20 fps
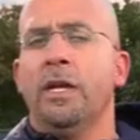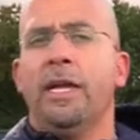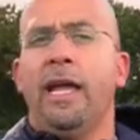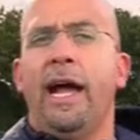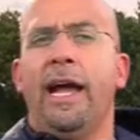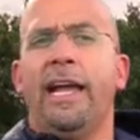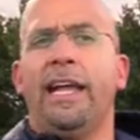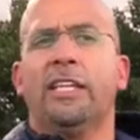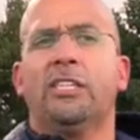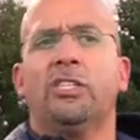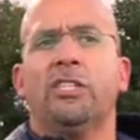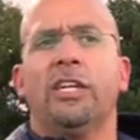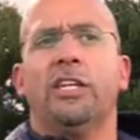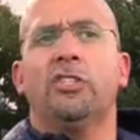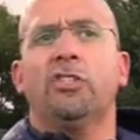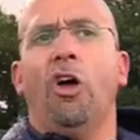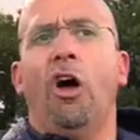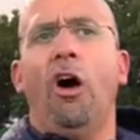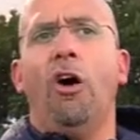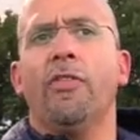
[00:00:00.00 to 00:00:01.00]
Yeah,
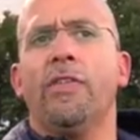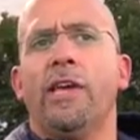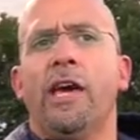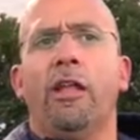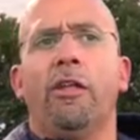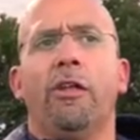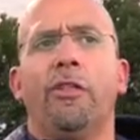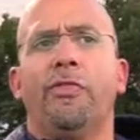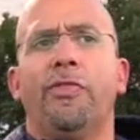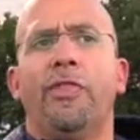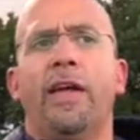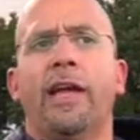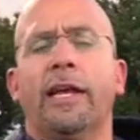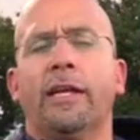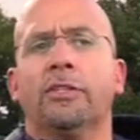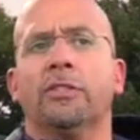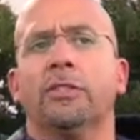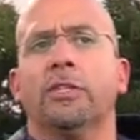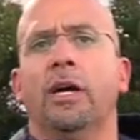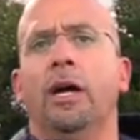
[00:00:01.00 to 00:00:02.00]
it's all the other
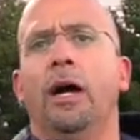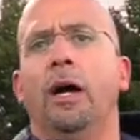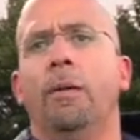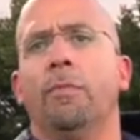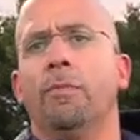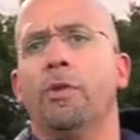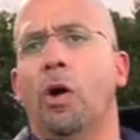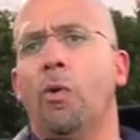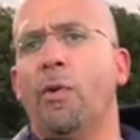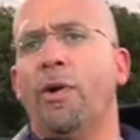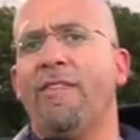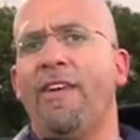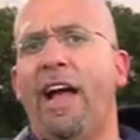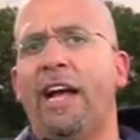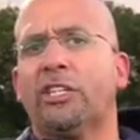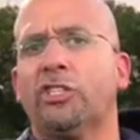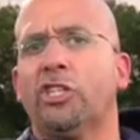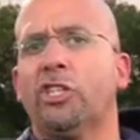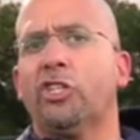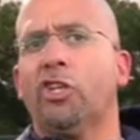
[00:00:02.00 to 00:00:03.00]
things. You know, we've
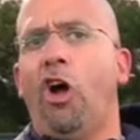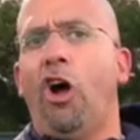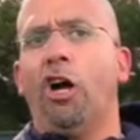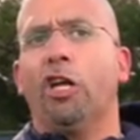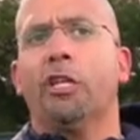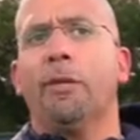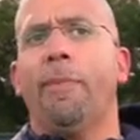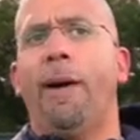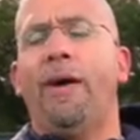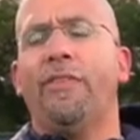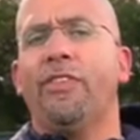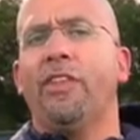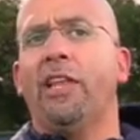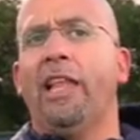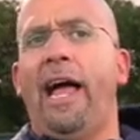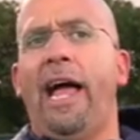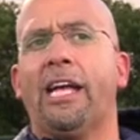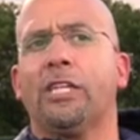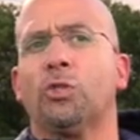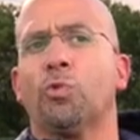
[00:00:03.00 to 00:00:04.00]
actually talked about the
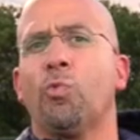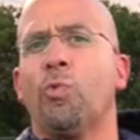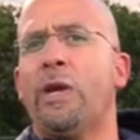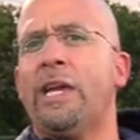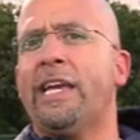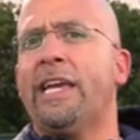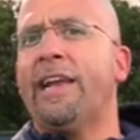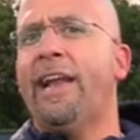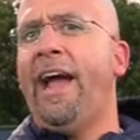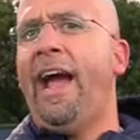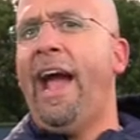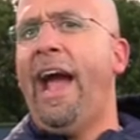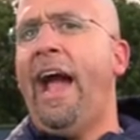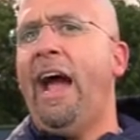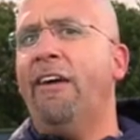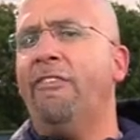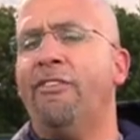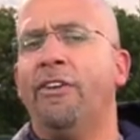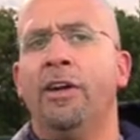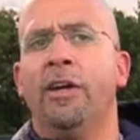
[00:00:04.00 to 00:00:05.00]
last week and a
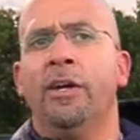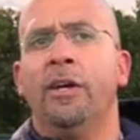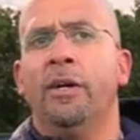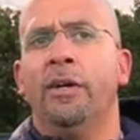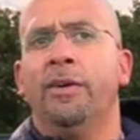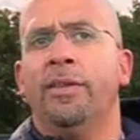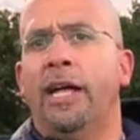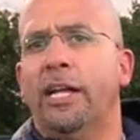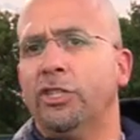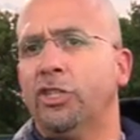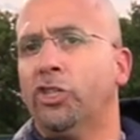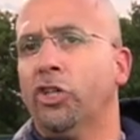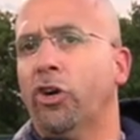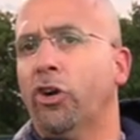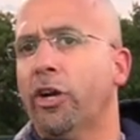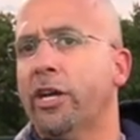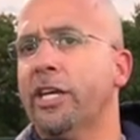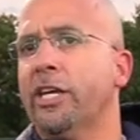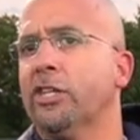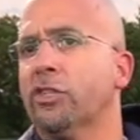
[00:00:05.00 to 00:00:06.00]
half that
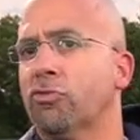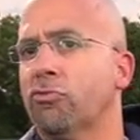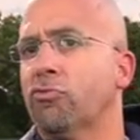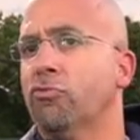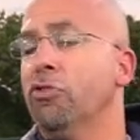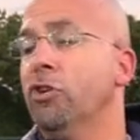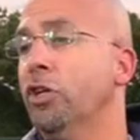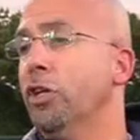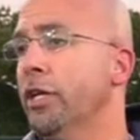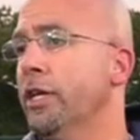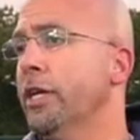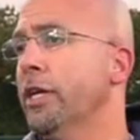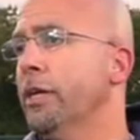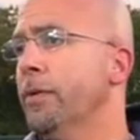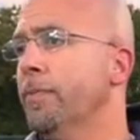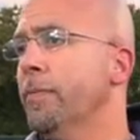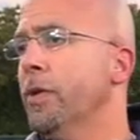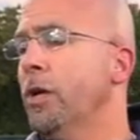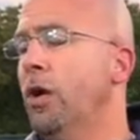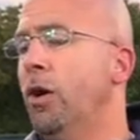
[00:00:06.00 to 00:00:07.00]
Journey has really,
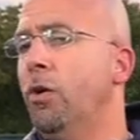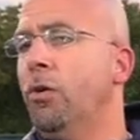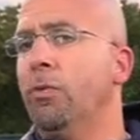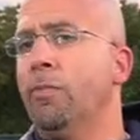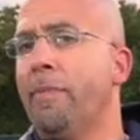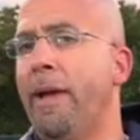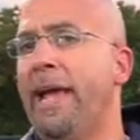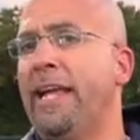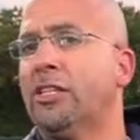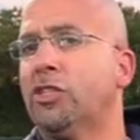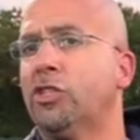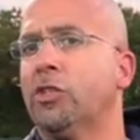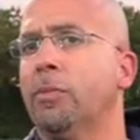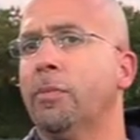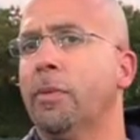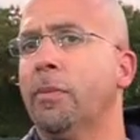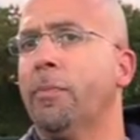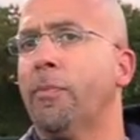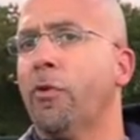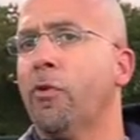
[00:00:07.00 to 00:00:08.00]
you know, made
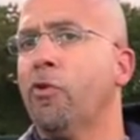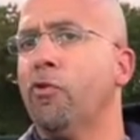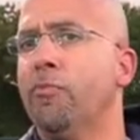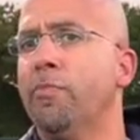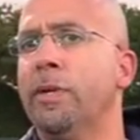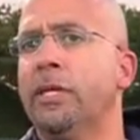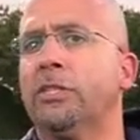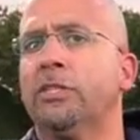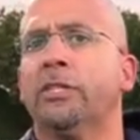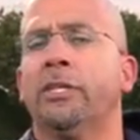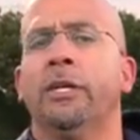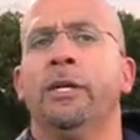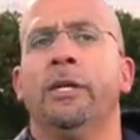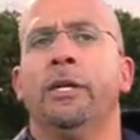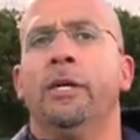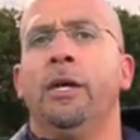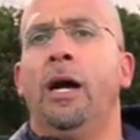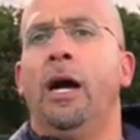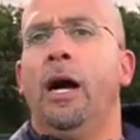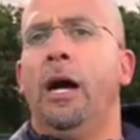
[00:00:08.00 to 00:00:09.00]
some improvements.
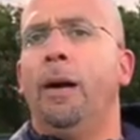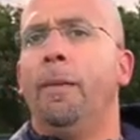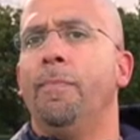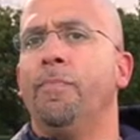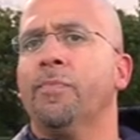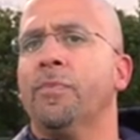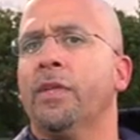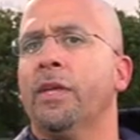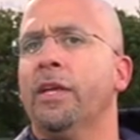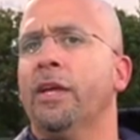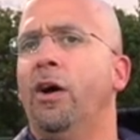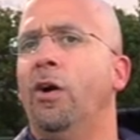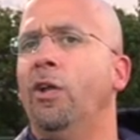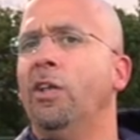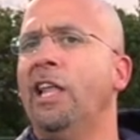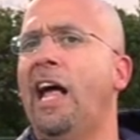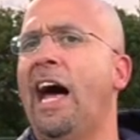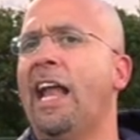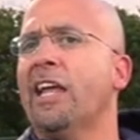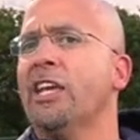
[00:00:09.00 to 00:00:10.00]
You know, a
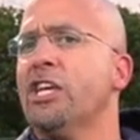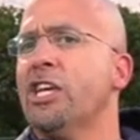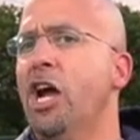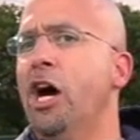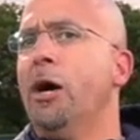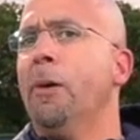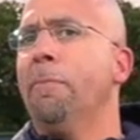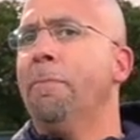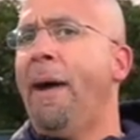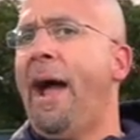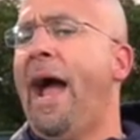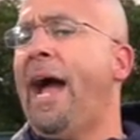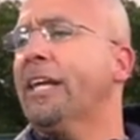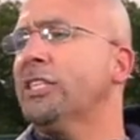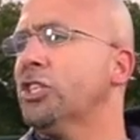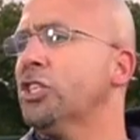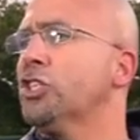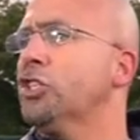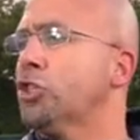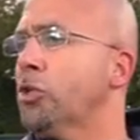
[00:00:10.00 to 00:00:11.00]
lot of young
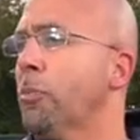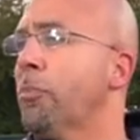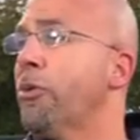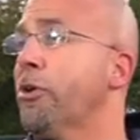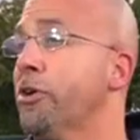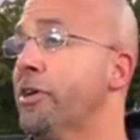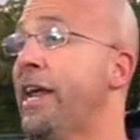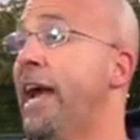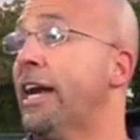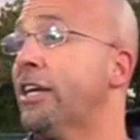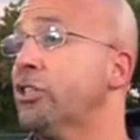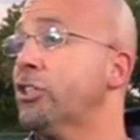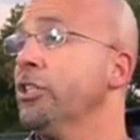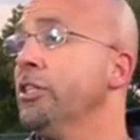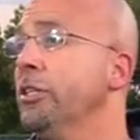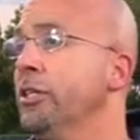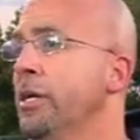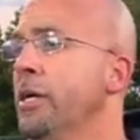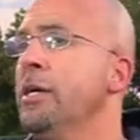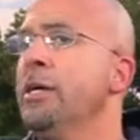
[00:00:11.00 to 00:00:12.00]
backs, it's the
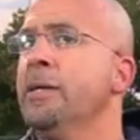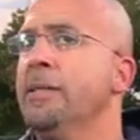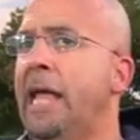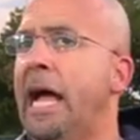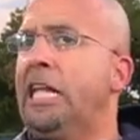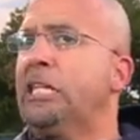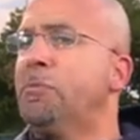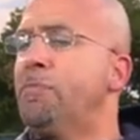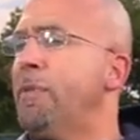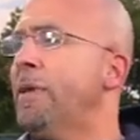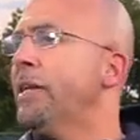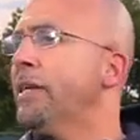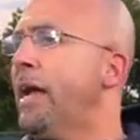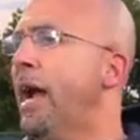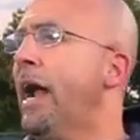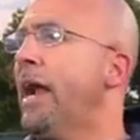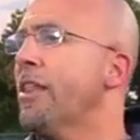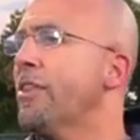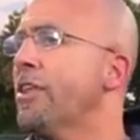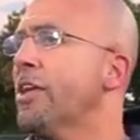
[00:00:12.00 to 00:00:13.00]
protection. That's been
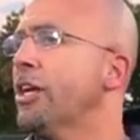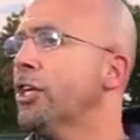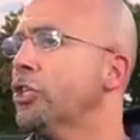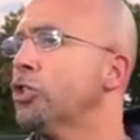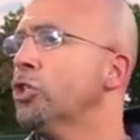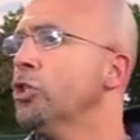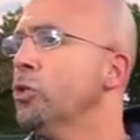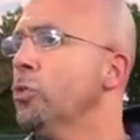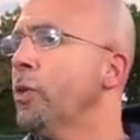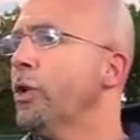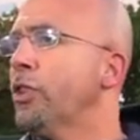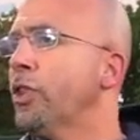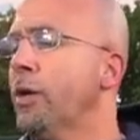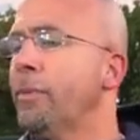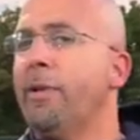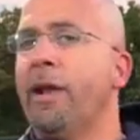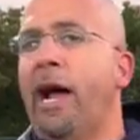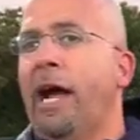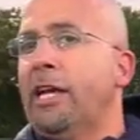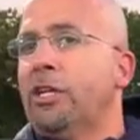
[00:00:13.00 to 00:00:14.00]
kind of the issue with
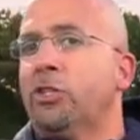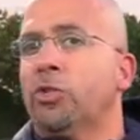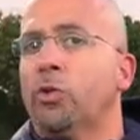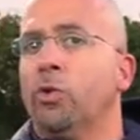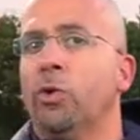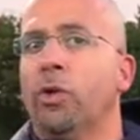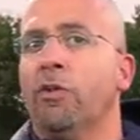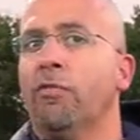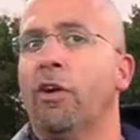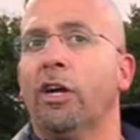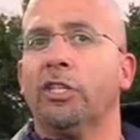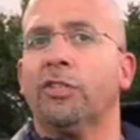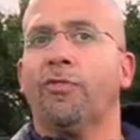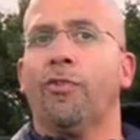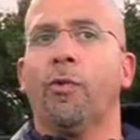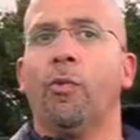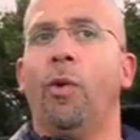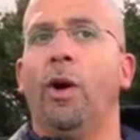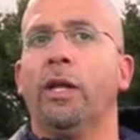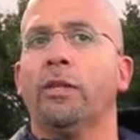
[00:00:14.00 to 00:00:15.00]
him in high school. He rushed
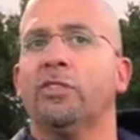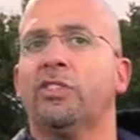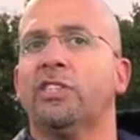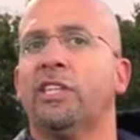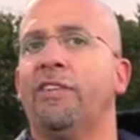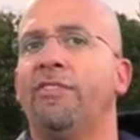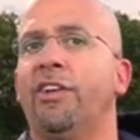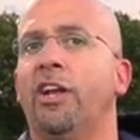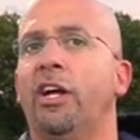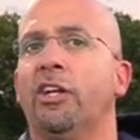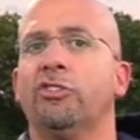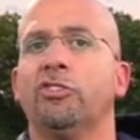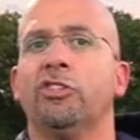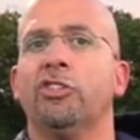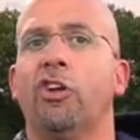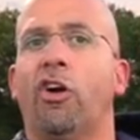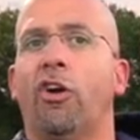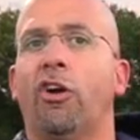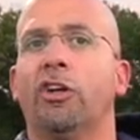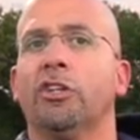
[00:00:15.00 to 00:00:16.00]
for,
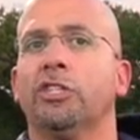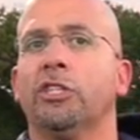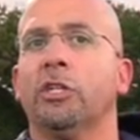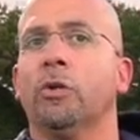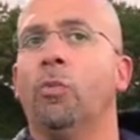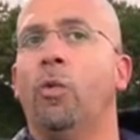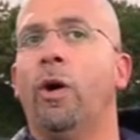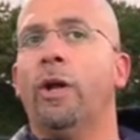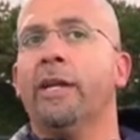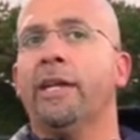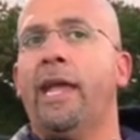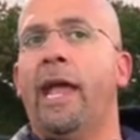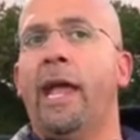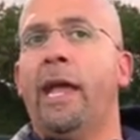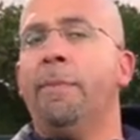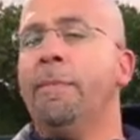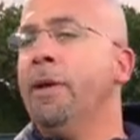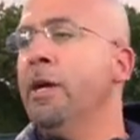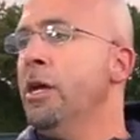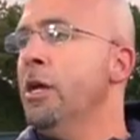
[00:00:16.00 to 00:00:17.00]
700 yards in one
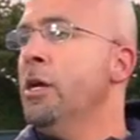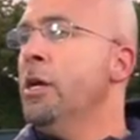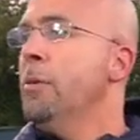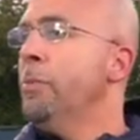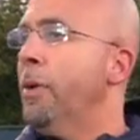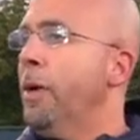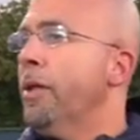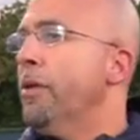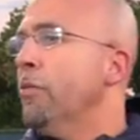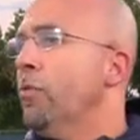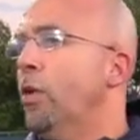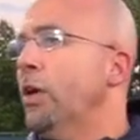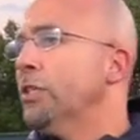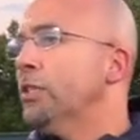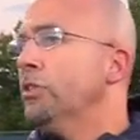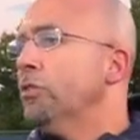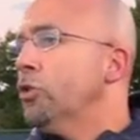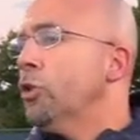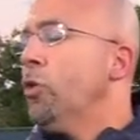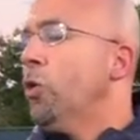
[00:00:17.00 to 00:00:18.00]
game, but
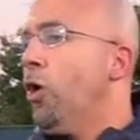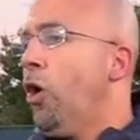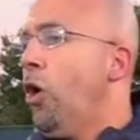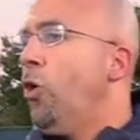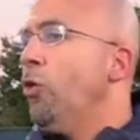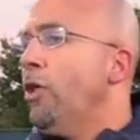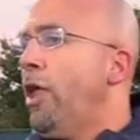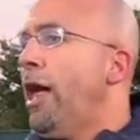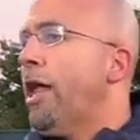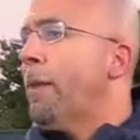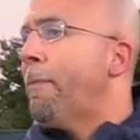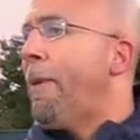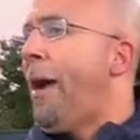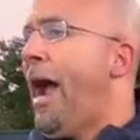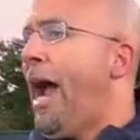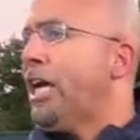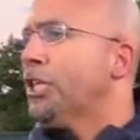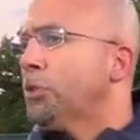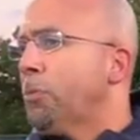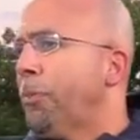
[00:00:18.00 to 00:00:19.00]
wasn't doing a whole lot of
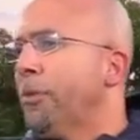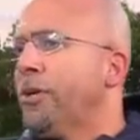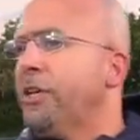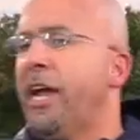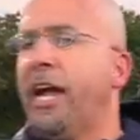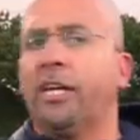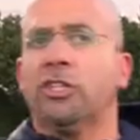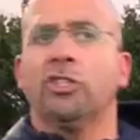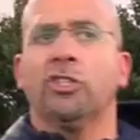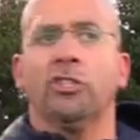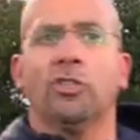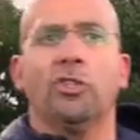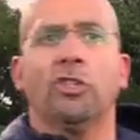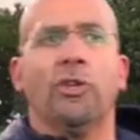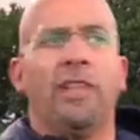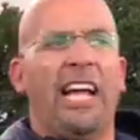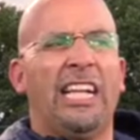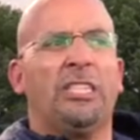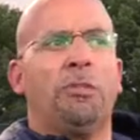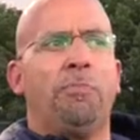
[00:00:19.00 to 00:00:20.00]
pass protection.
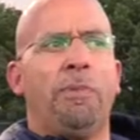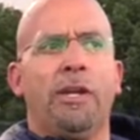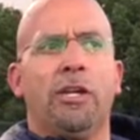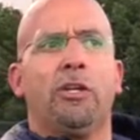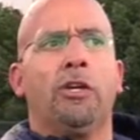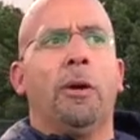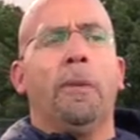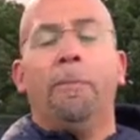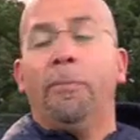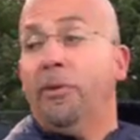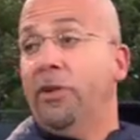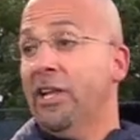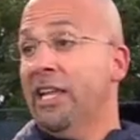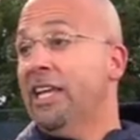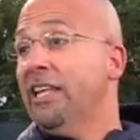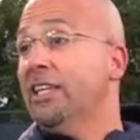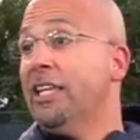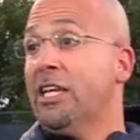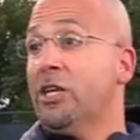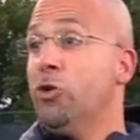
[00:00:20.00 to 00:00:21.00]
So that's been
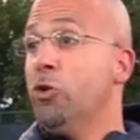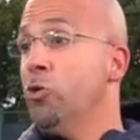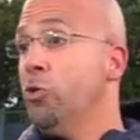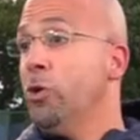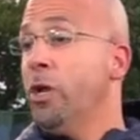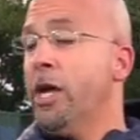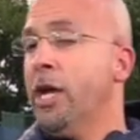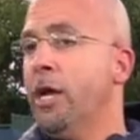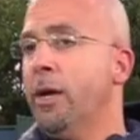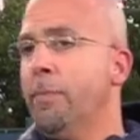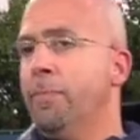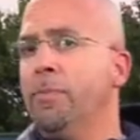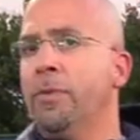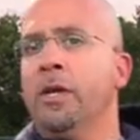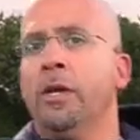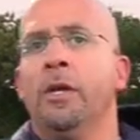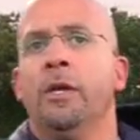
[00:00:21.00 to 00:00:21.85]
completely new to him.